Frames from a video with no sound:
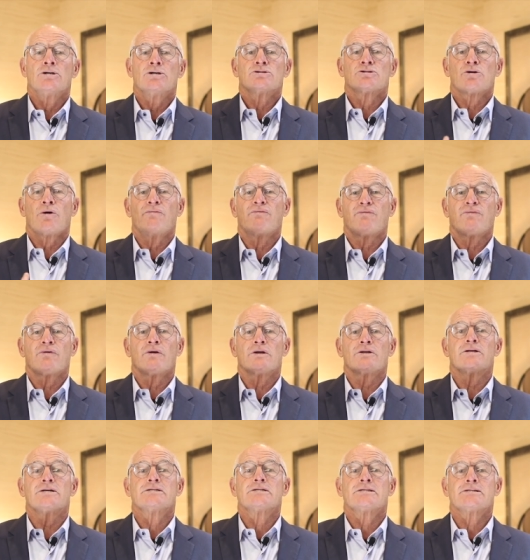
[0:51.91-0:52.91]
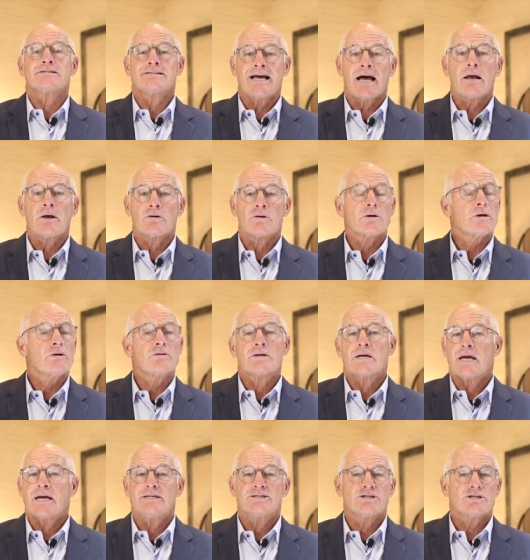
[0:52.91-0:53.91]
So for the seller,
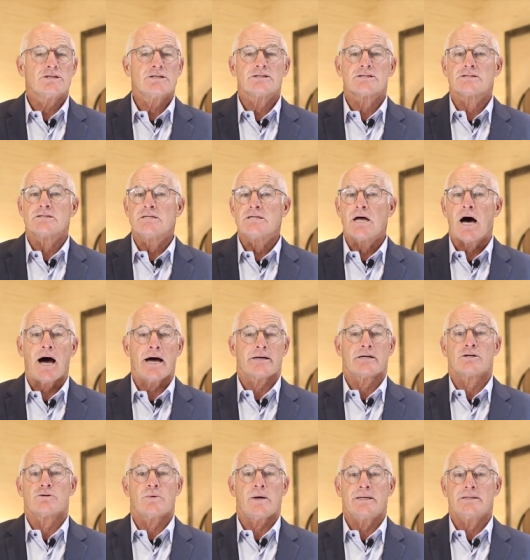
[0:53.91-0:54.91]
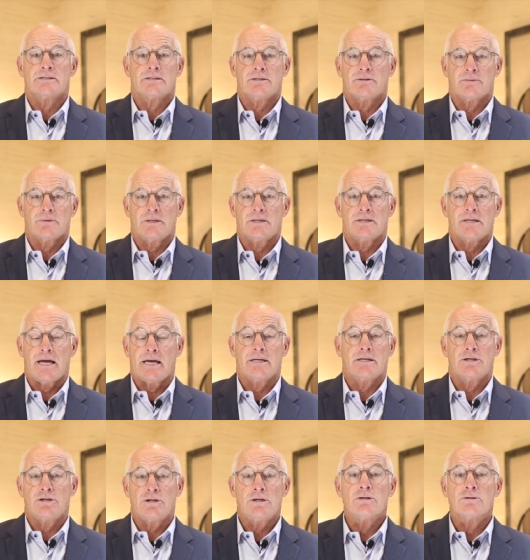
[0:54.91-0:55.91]
location is not a criteria they
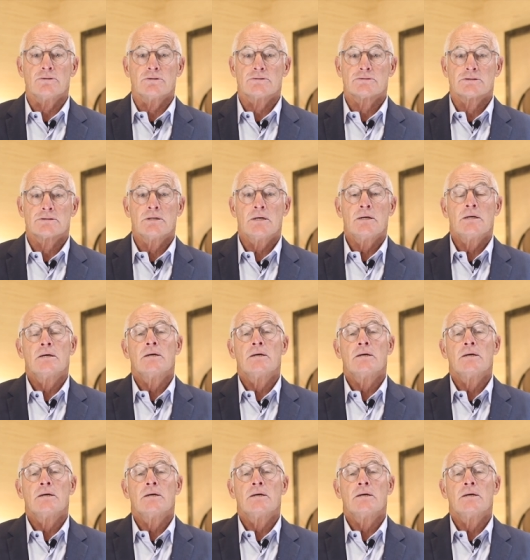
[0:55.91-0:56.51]
can use.